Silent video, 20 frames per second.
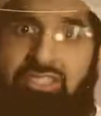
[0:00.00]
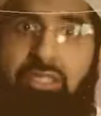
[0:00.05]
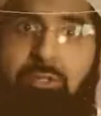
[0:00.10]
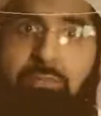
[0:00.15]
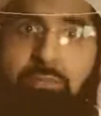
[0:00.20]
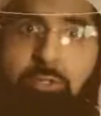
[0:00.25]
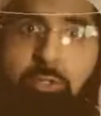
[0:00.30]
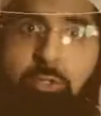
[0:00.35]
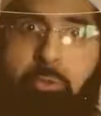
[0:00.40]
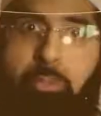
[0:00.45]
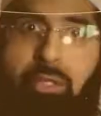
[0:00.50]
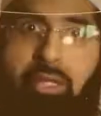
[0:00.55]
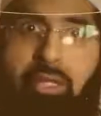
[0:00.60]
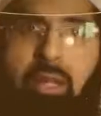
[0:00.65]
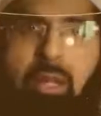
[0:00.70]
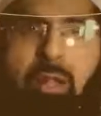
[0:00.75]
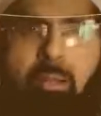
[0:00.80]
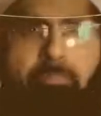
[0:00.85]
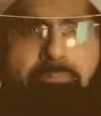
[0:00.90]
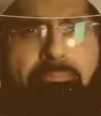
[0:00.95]
seems too big.
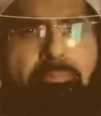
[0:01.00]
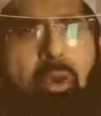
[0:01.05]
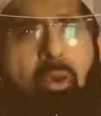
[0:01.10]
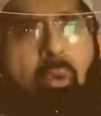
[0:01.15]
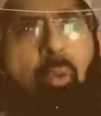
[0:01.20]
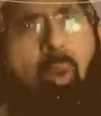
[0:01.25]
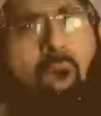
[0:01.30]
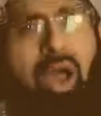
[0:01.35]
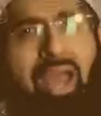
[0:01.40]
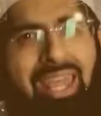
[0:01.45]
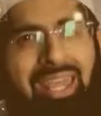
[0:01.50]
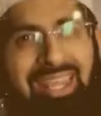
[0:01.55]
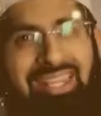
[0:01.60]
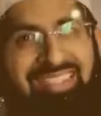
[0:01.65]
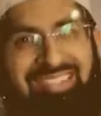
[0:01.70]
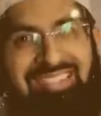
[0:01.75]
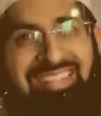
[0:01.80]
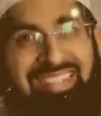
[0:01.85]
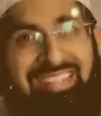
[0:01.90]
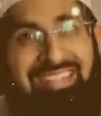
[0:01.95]
But why
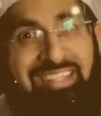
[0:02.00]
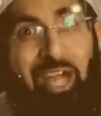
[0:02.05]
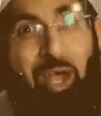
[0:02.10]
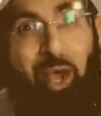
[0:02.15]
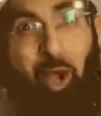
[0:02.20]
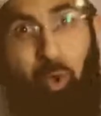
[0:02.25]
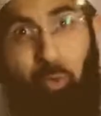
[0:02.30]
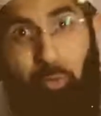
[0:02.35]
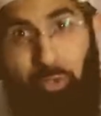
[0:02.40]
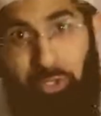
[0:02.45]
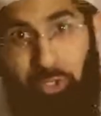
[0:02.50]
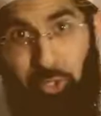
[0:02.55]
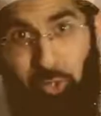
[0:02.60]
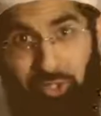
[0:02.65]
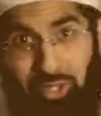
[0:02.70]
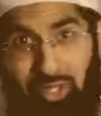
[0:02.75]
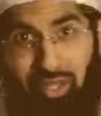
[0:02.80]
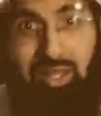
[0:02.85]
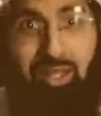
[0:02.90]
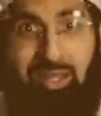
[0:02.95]
is it that only
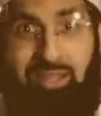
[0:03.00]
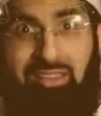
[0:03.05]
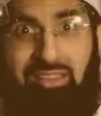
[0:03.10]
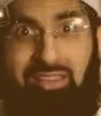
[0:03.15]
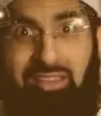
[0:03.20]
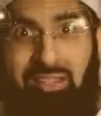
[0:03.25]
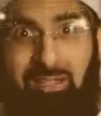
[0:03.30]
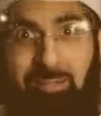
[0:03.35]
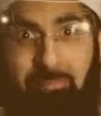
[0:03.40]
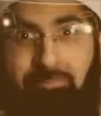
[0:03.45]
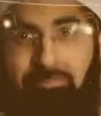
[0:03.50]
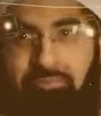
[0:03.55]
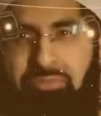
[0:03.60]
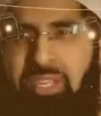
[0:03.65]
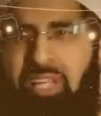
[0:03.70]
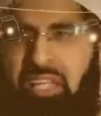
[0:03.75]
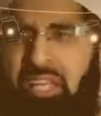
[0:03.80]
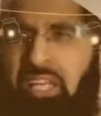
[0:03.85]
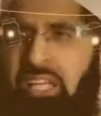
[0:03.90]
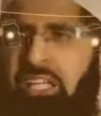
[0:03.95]
on Earth
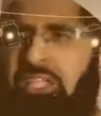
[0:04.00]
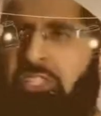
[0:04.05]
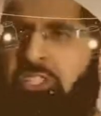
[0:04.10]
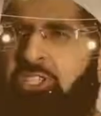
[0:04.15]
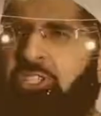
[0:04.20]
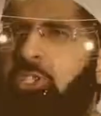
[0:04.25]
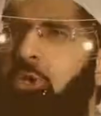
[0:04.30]
it's